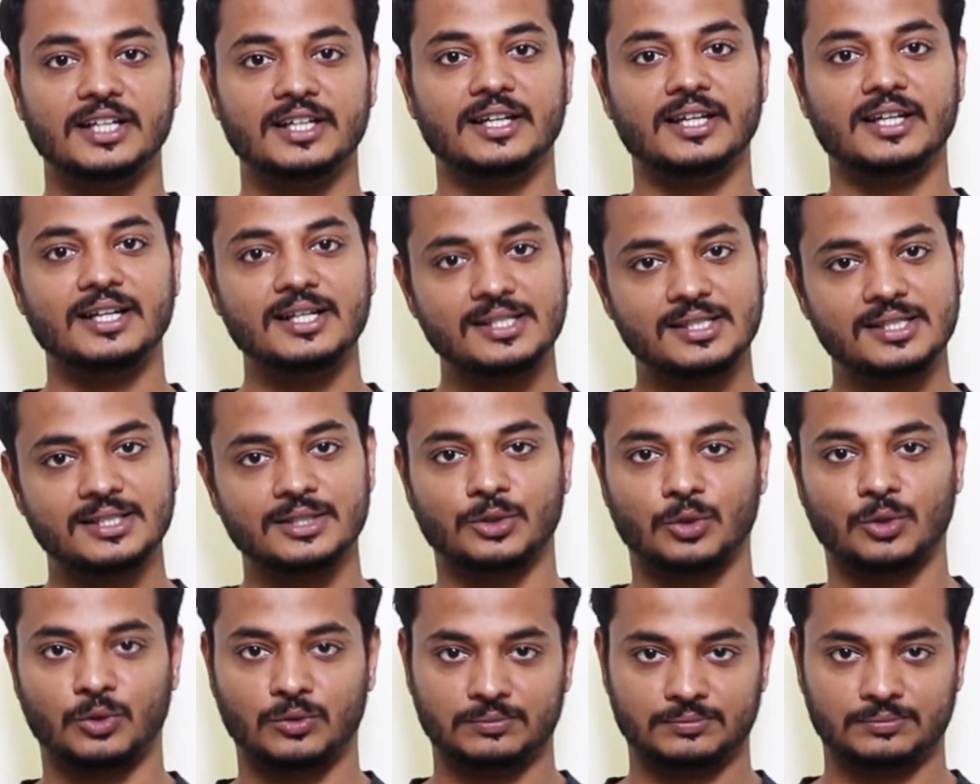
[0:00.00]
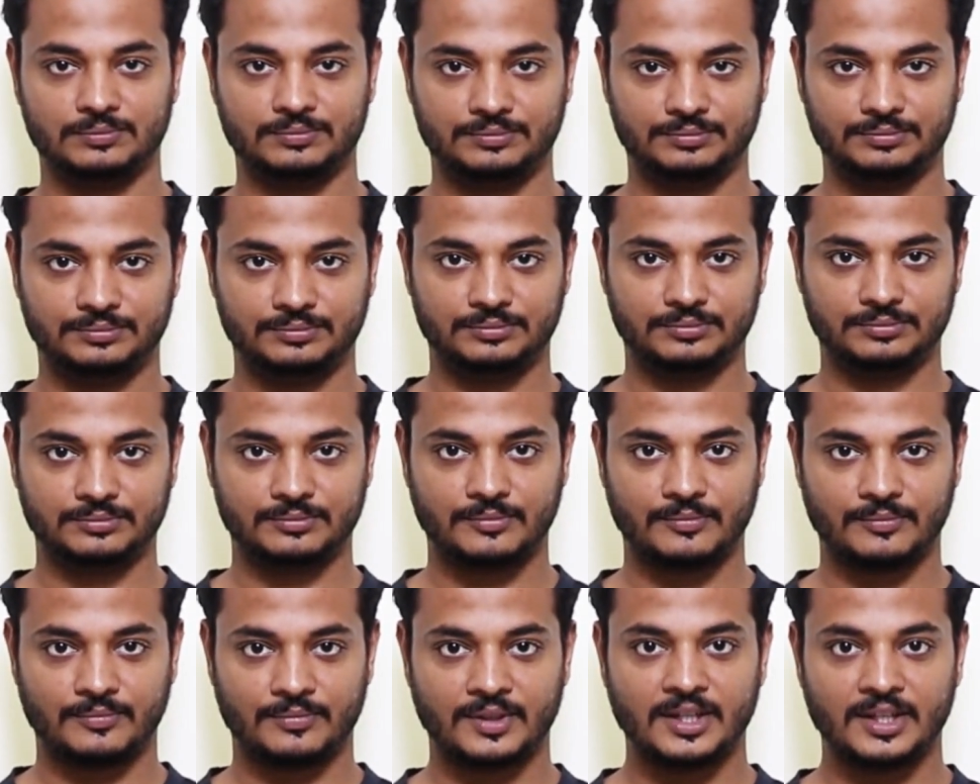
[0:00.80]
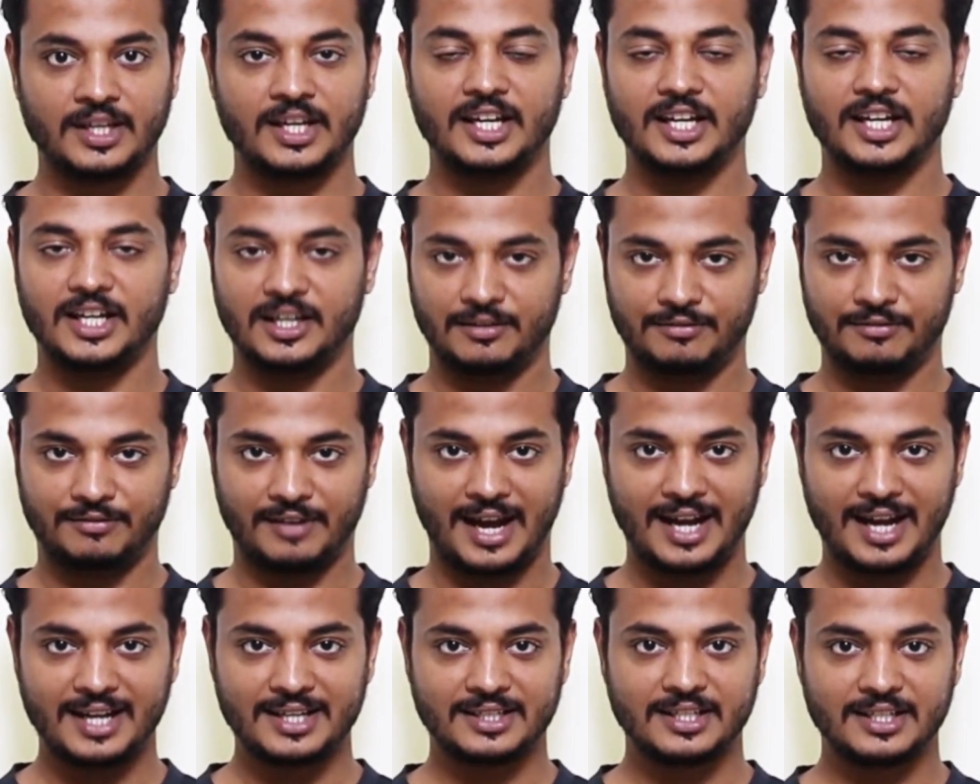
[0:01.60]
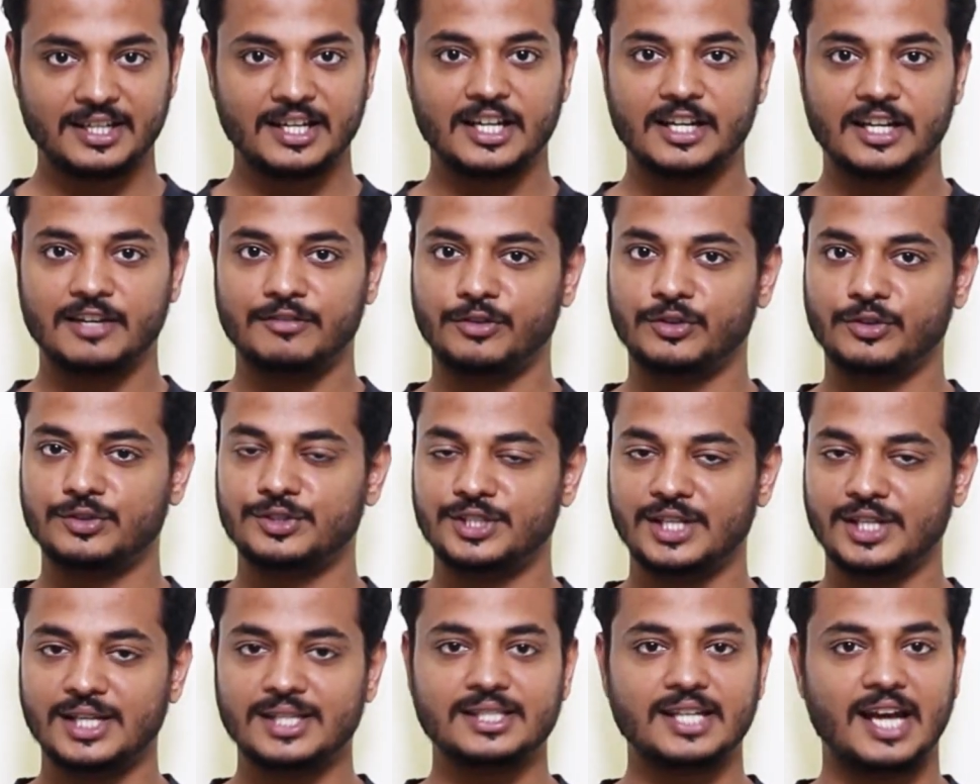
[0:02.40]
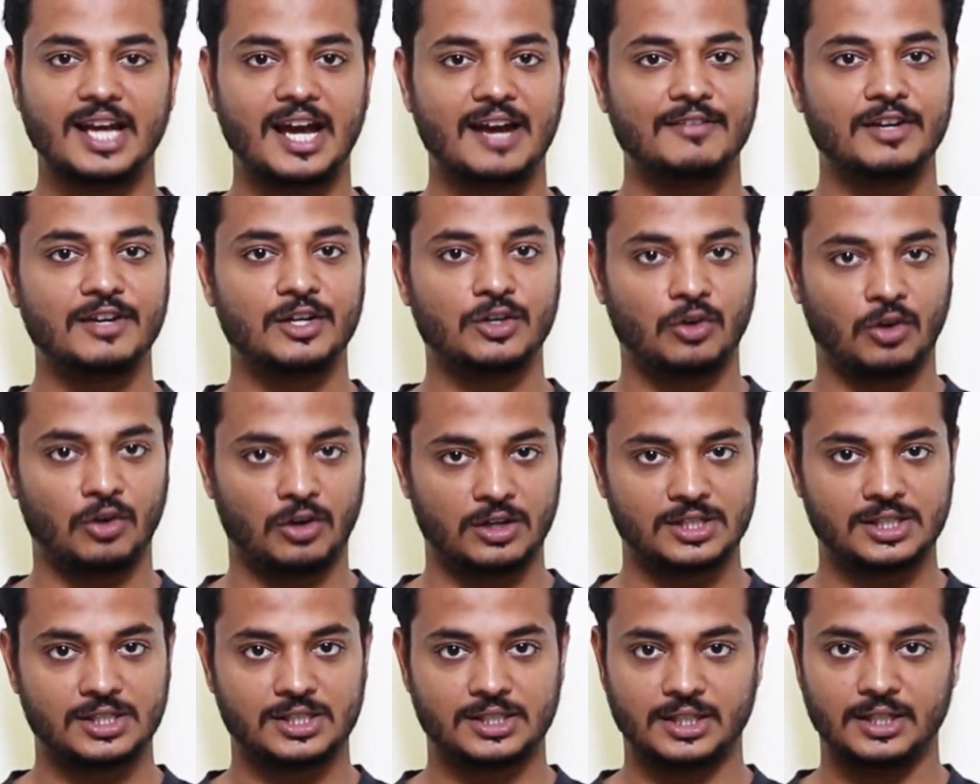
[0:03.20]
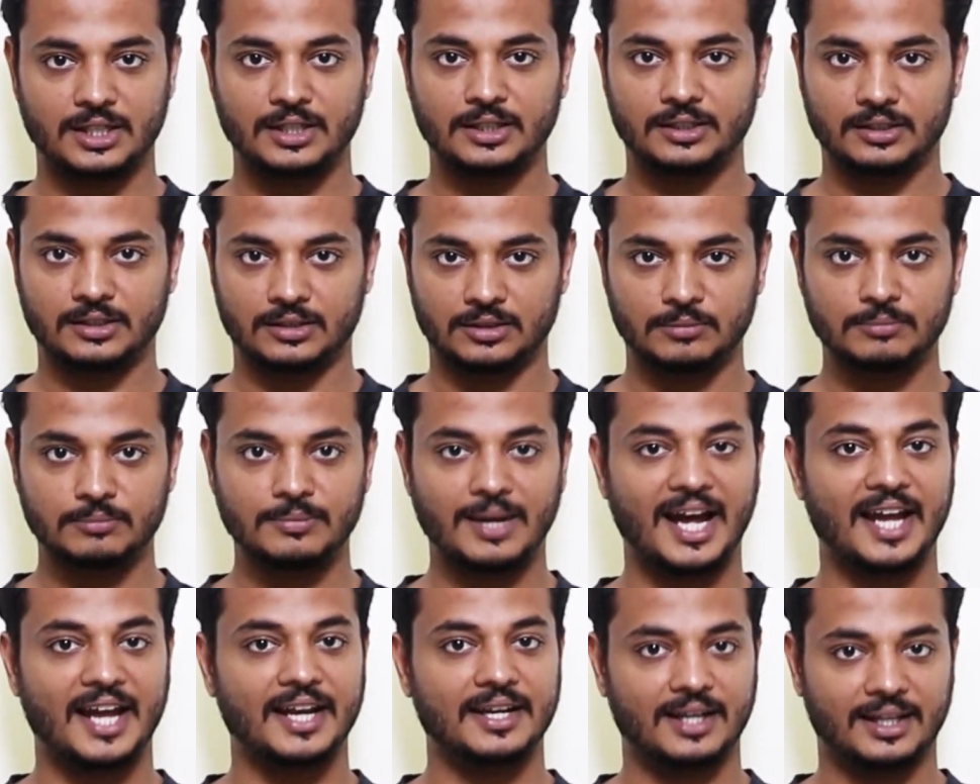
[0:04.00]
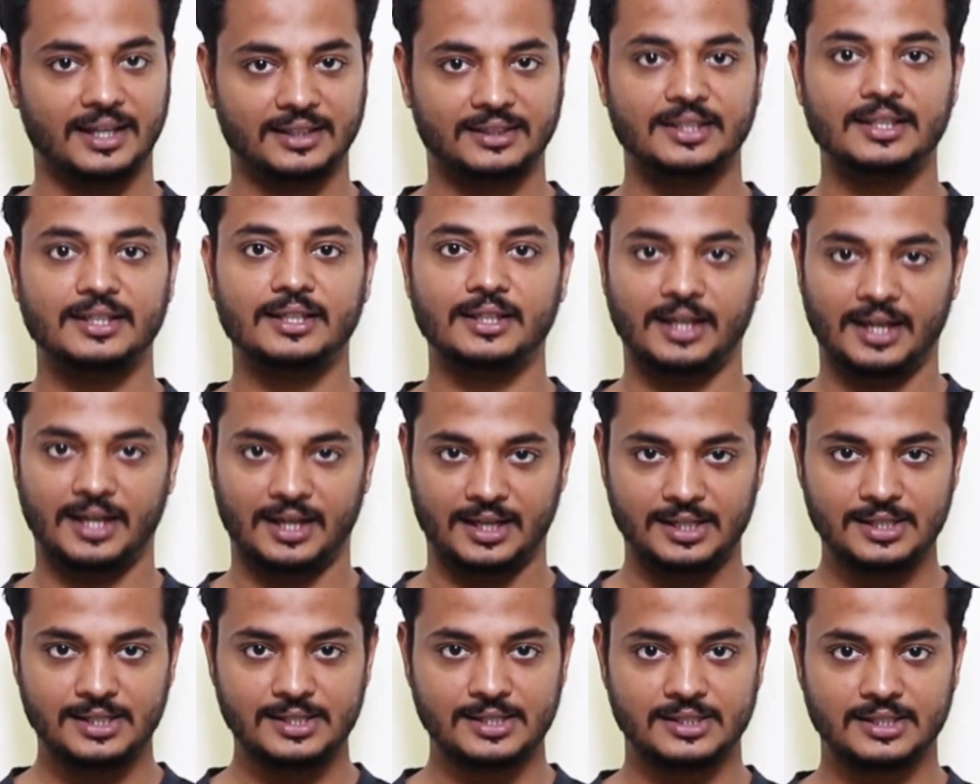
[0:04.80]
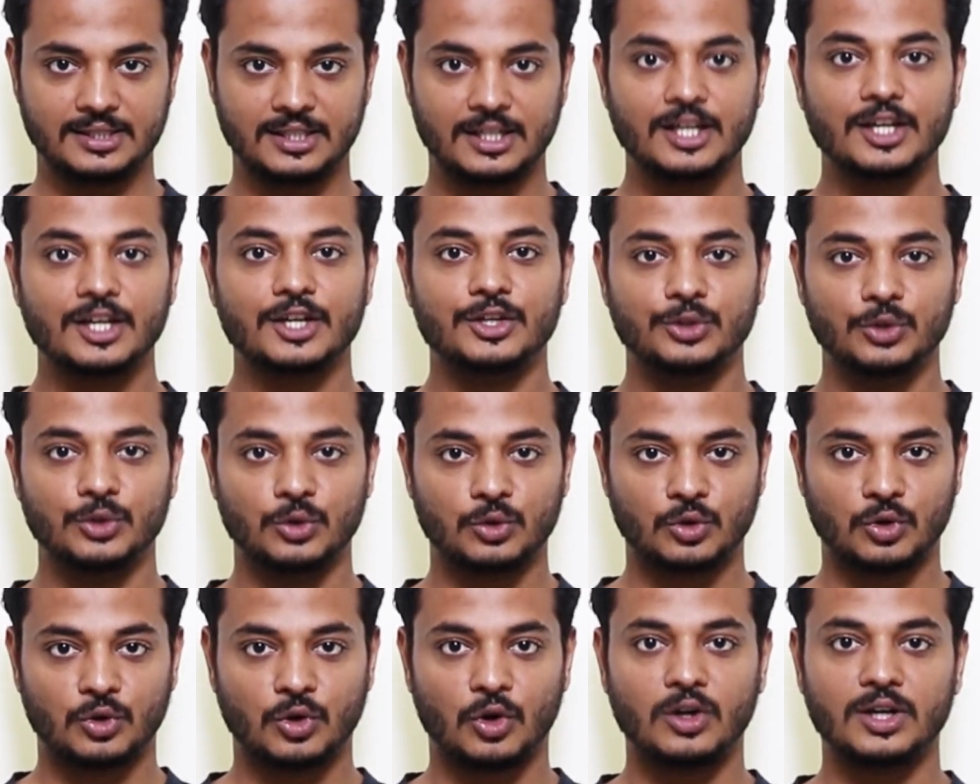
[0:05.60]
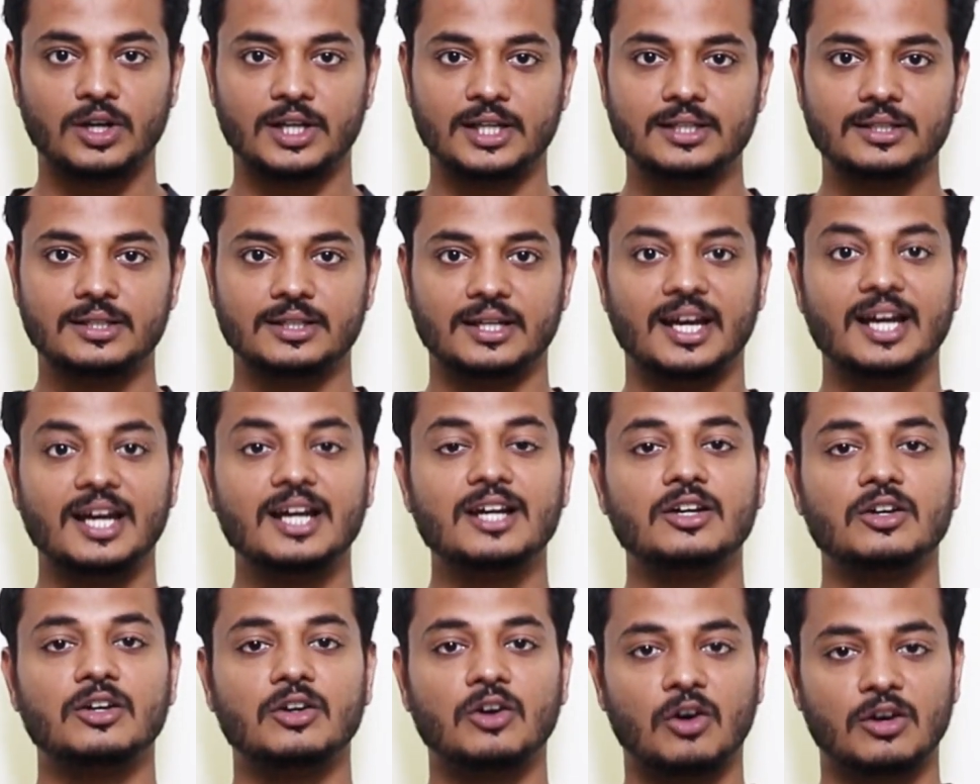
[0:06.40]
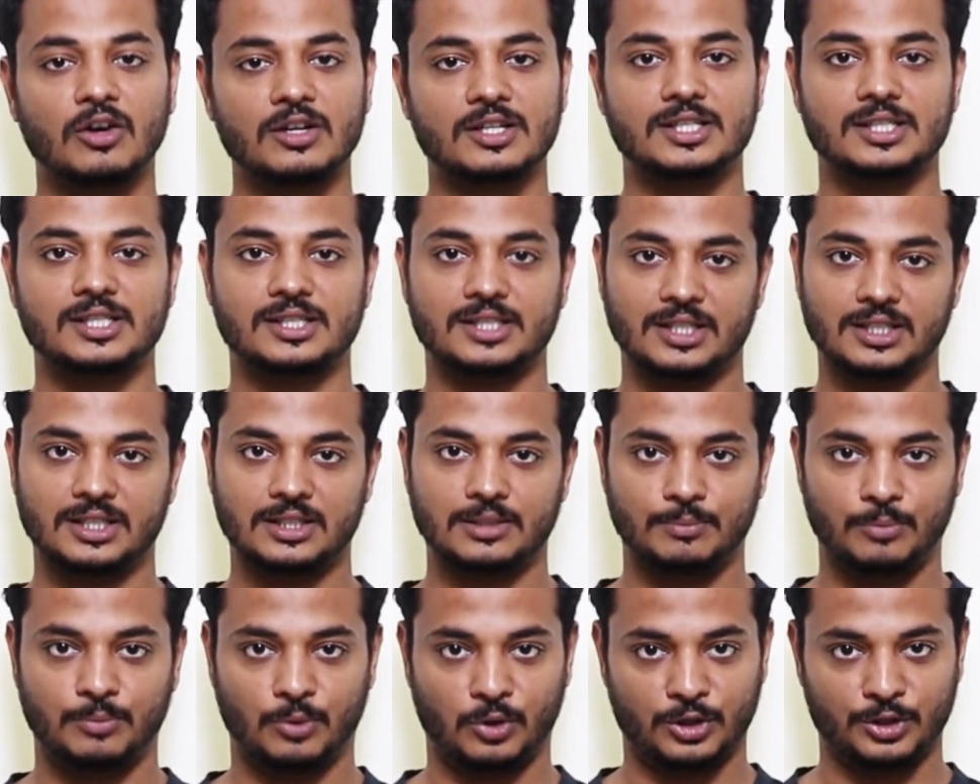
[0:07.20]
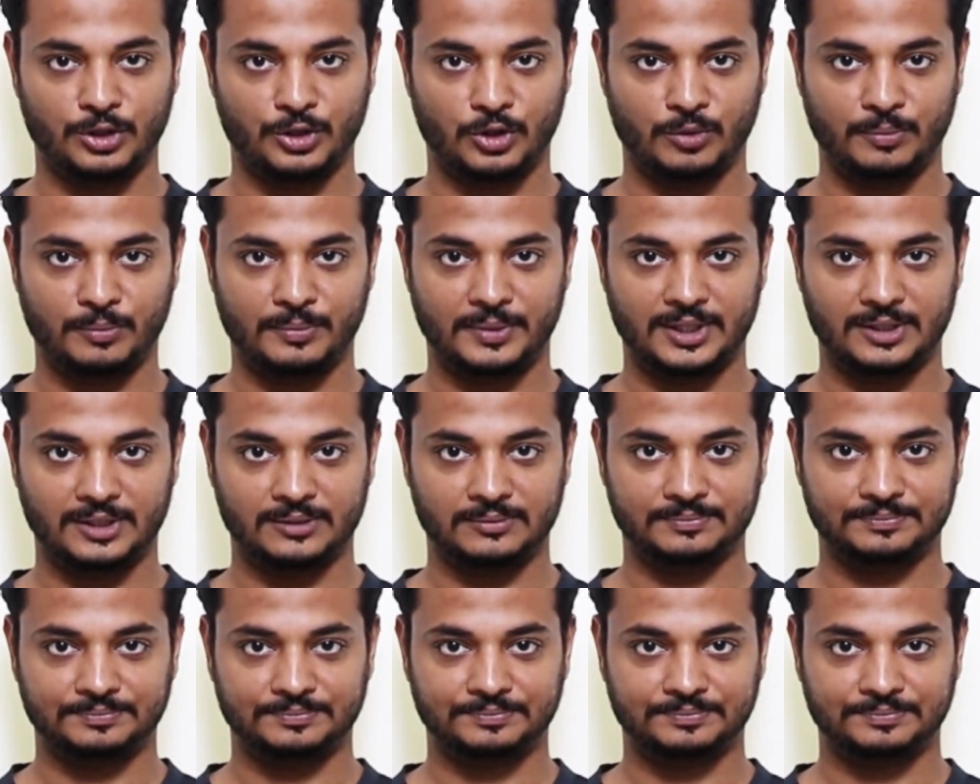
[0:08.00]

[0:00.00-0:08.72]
degree 0. In fact, if you just have a constant term and nothing else, you call it a constant polynomial.